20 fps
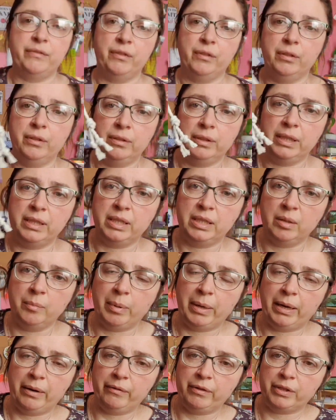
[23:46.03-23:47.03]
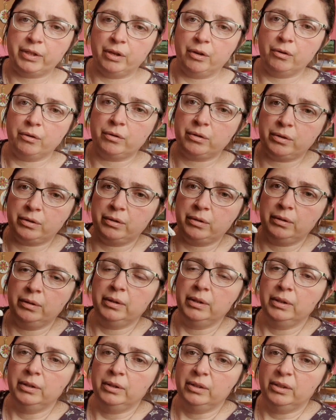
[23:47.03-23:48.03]
for knitting a pair of socks
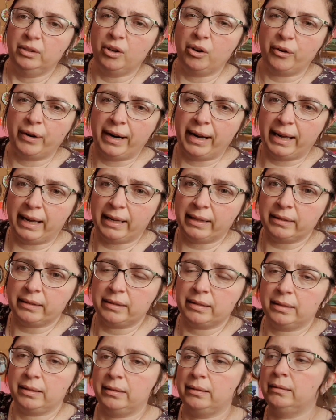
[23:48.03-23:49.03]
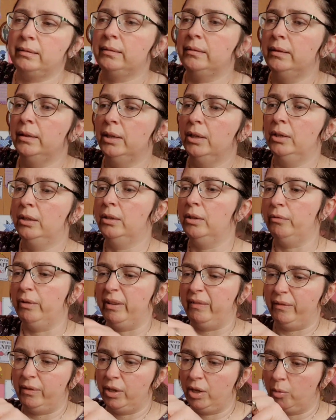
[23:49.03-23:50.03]
or a hat, or
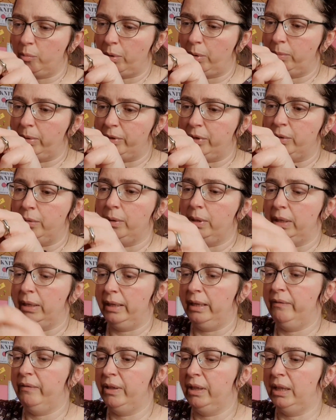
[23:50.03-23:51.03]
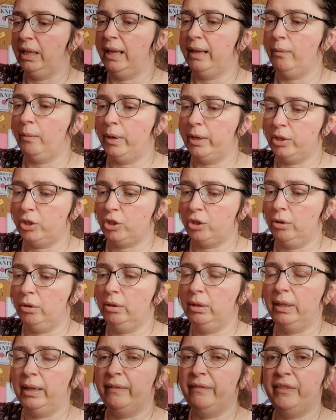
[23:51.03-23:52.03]
even you could probably do even a lightweight
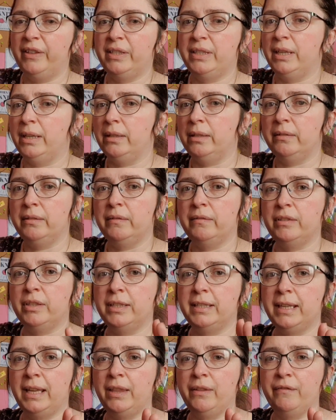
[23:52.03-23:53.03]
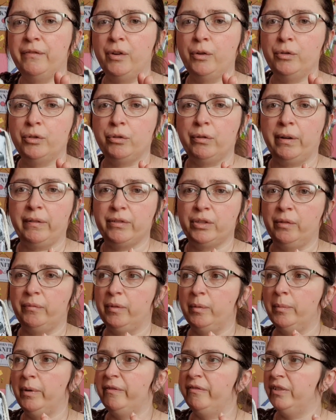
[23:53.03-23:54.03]
shawl. I fitted, to take the photographs of
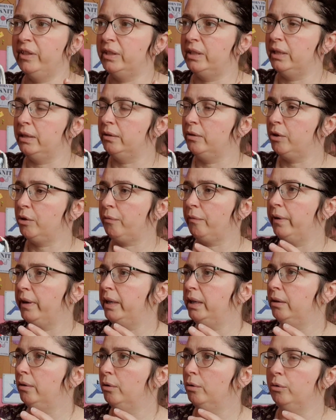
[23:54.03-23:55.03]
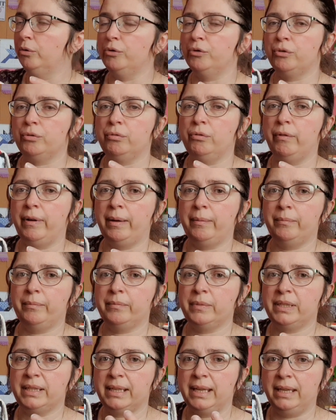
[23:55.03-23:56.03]
them, I fitted 3
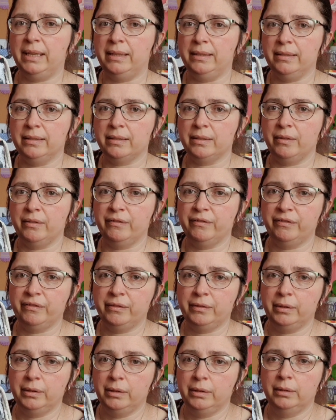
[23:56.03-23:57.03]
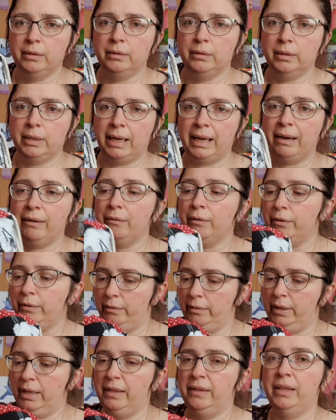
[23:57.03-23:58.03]
100-gram skeins of Aran
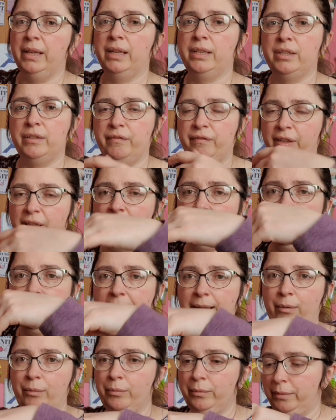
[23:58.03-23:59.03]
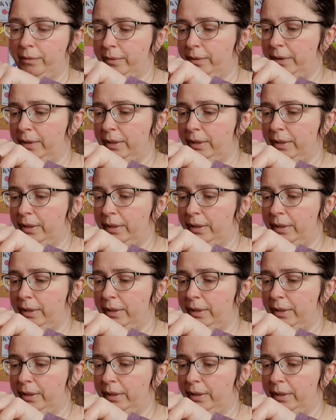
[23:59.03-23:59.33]
in there to fill it out.